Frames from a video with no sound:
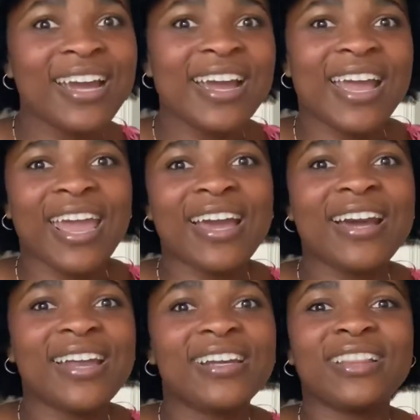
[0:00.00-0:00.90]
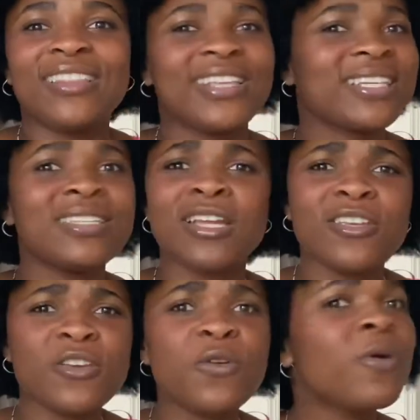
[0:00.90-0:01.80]
and let's
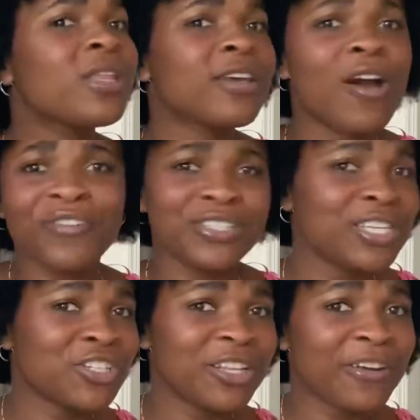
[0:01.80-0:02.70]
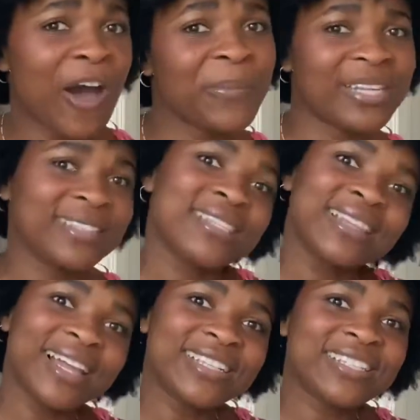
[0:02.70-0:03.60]
continue the conversation in the comments.
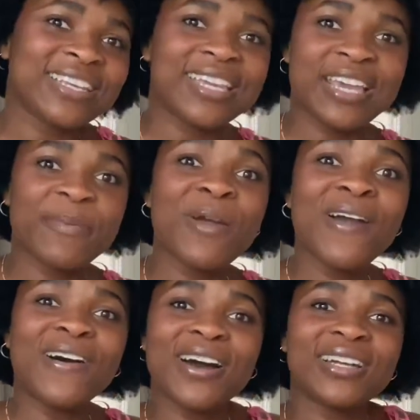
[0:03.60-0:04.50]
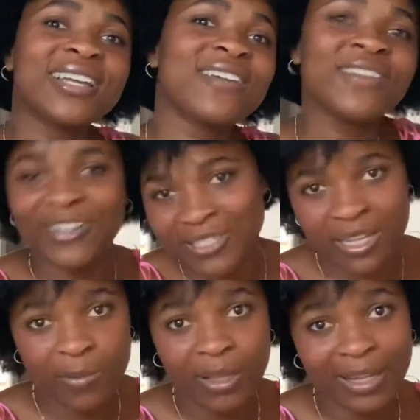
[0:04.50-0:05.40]
Let's keep on giving our
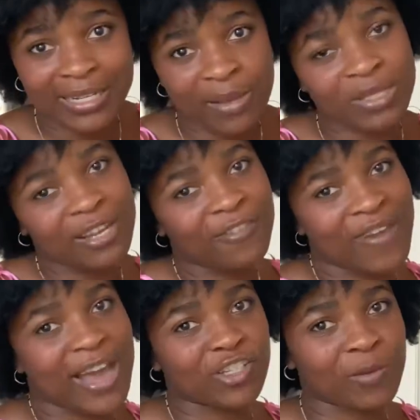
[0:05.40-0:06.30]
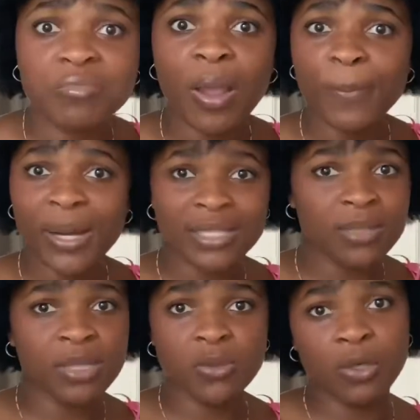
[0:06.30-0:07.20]
sustainability tips in fashion. But
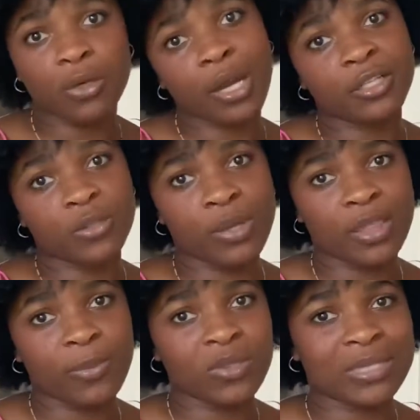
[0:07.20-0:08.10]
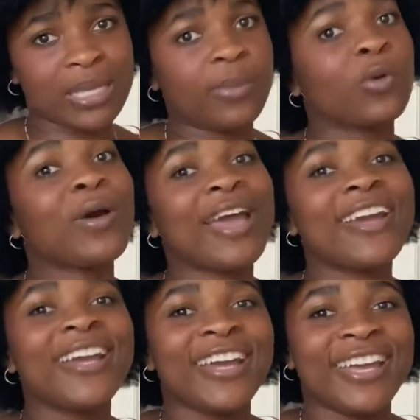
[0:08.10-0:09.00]
sometimes we don't know how to do it in the most sustainable way.
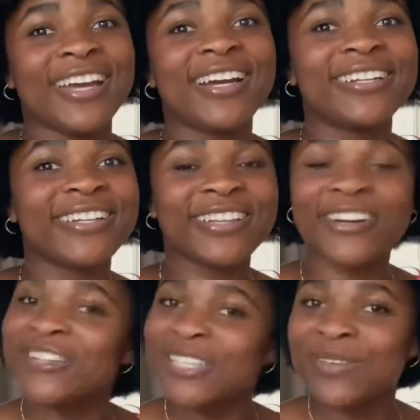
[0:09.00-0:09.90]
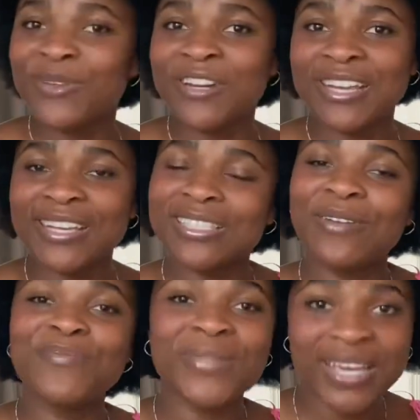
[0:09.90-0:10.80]
And the Curtsy community is an
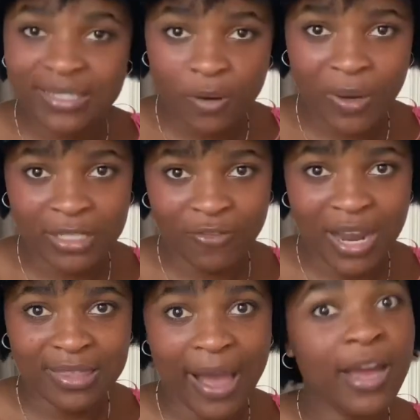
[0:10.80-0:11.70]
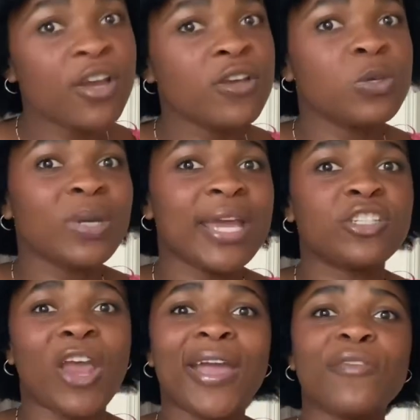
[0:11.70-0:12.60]
amazing way to find that. You can
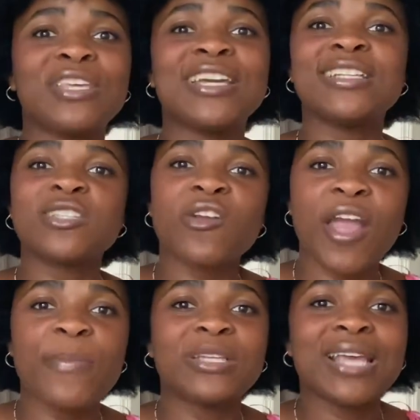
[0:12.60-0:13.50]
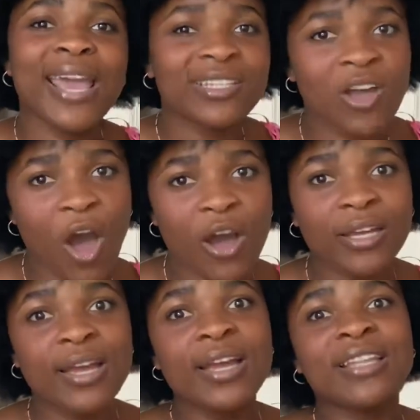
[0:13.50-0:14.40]
check out the Instagram, the TikTok,
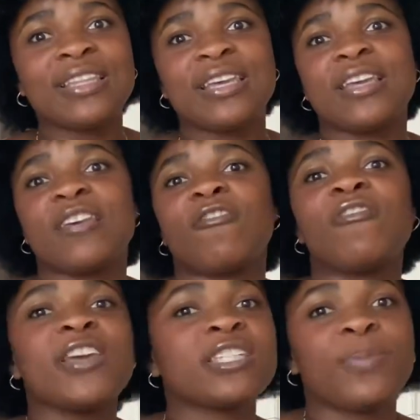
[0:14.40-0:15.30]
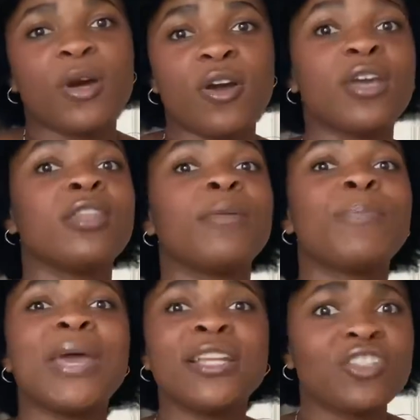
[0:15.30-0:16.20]
the Facebook, the
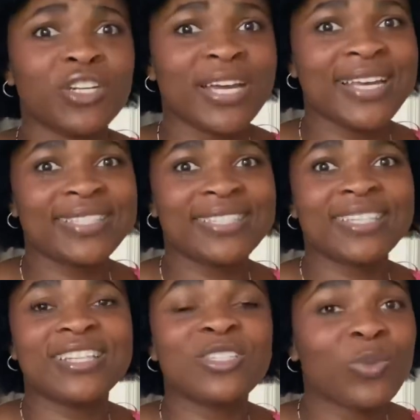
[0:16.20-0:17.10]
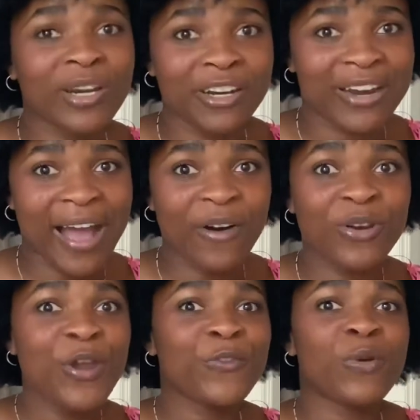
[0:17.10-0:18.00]
Pinterest, the Twitter account
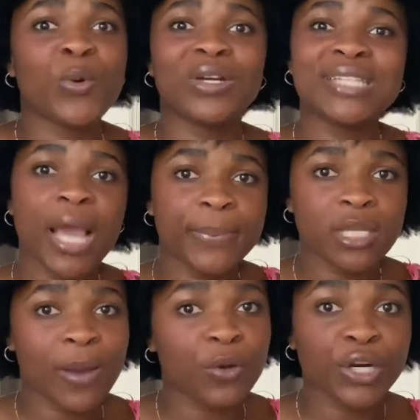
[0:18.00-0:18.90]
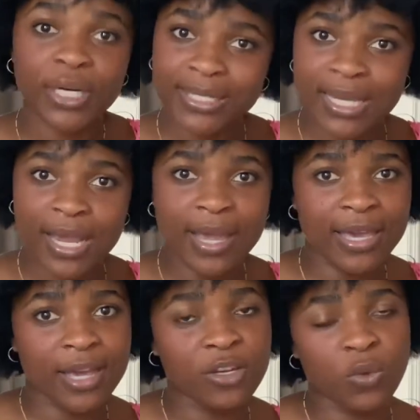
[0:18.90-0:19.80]
for more tips about Curtsy.
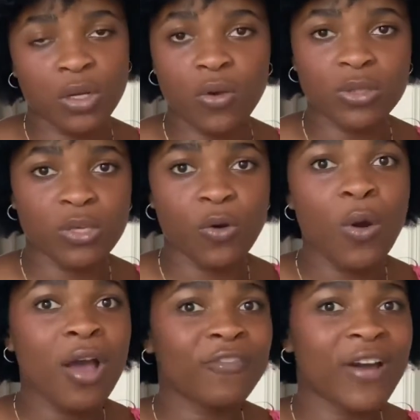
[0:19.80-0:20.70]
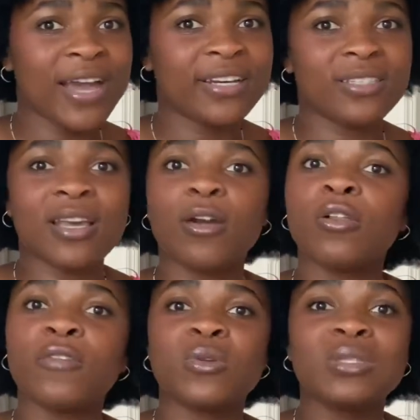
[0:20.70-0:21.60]
And you can also find us at all of
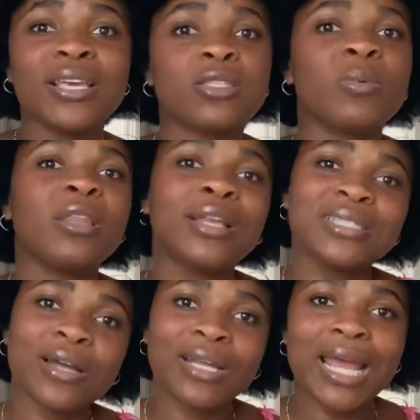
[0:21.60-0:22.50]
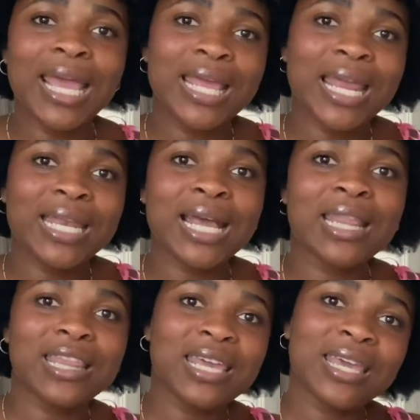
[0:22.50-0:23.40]
those links. They'll be linked down in
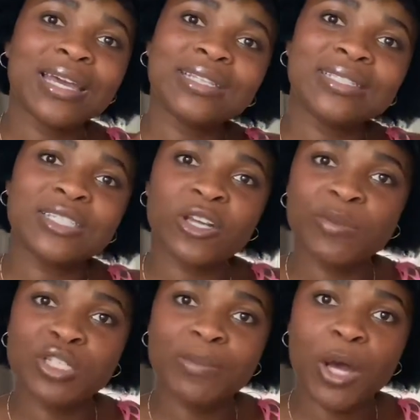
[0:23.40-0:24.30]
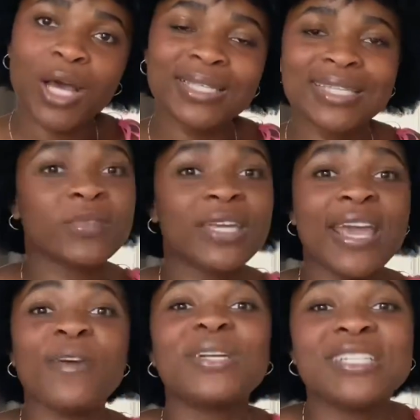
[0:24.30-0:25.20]
the description box. Can't
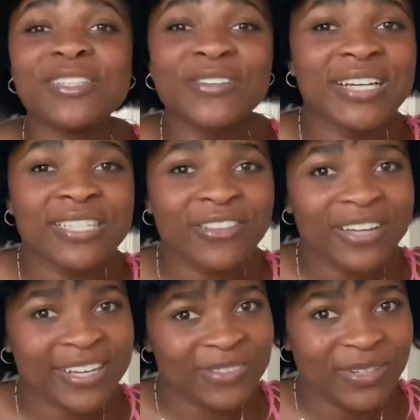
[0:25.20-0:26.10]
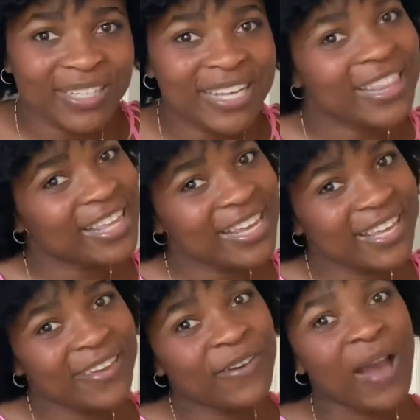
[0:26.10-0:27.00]
wait to see you guys on the next one. Thank
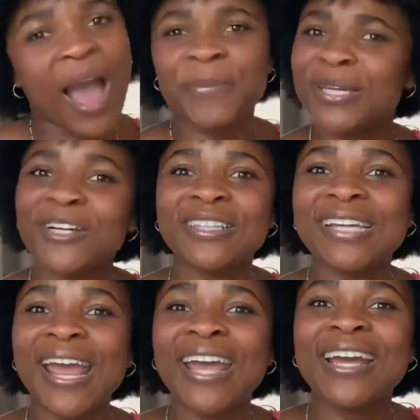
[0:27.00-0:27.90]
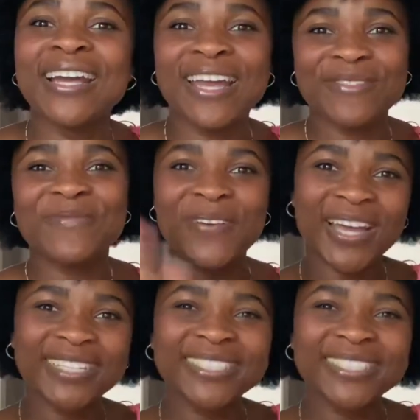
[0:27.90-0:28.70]
you. Happy Earth Day. Bye.